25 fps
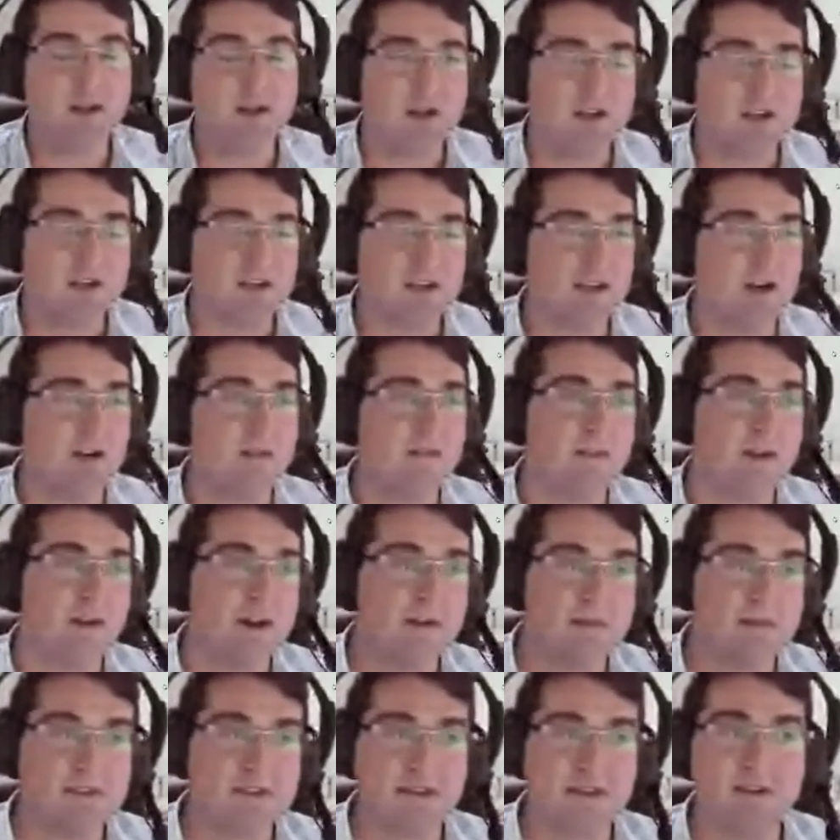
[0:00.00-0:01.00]
So there are
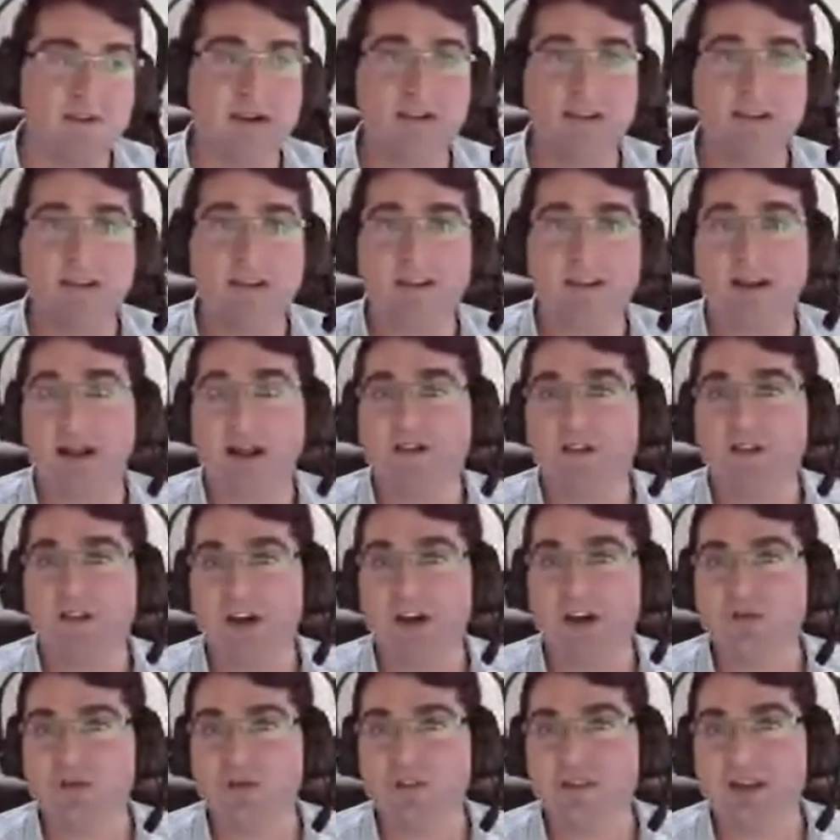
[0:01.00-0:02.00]
farmers that are out there that have
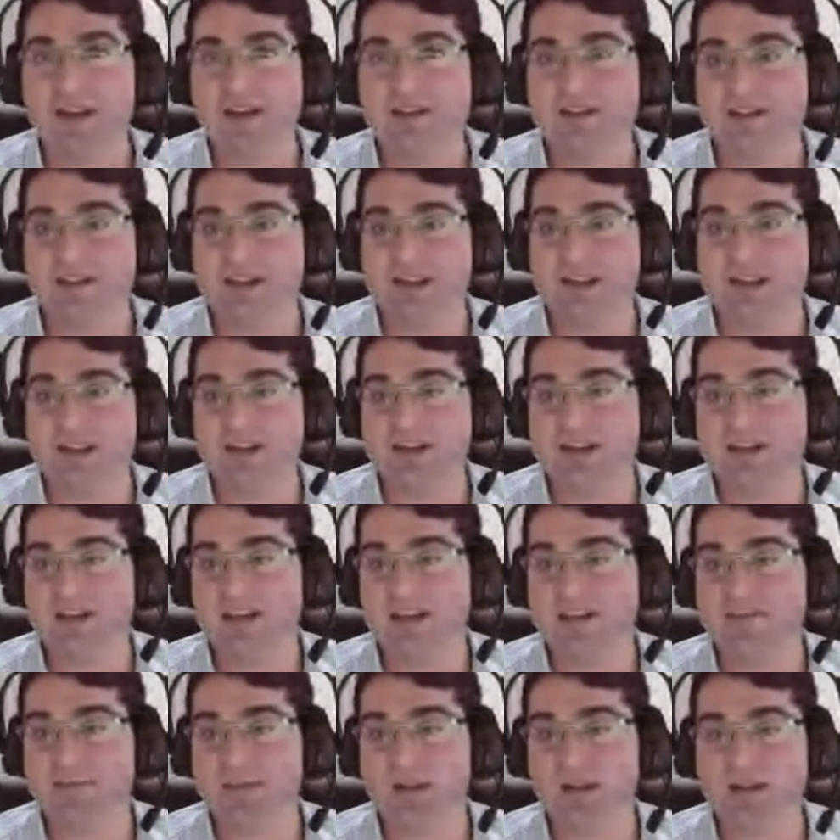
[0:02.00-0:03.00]
100,000
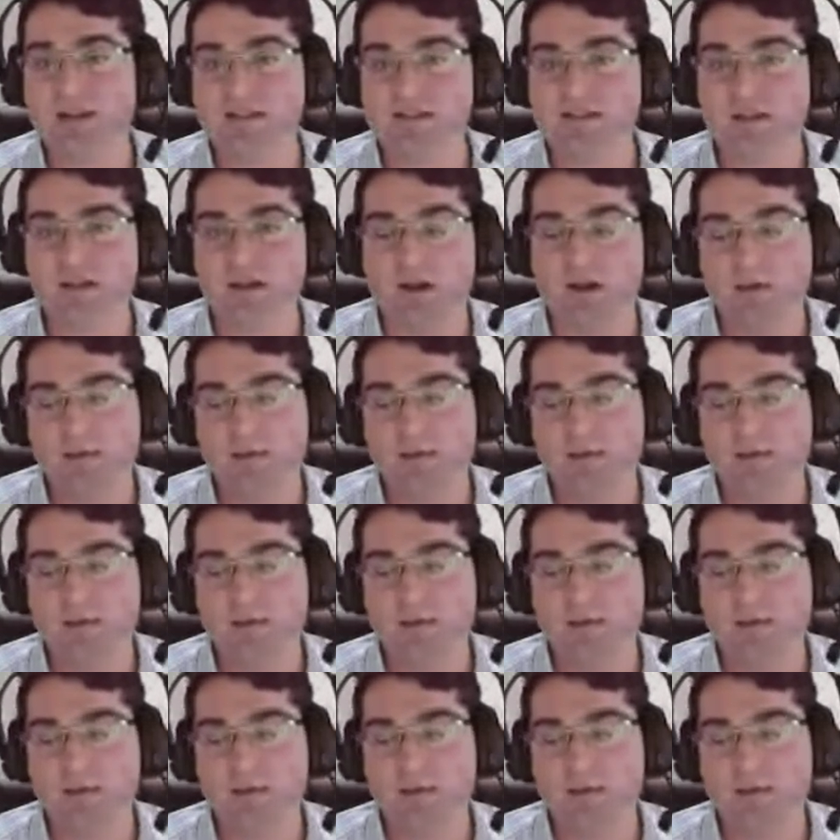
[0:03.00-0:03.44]
hectares plus,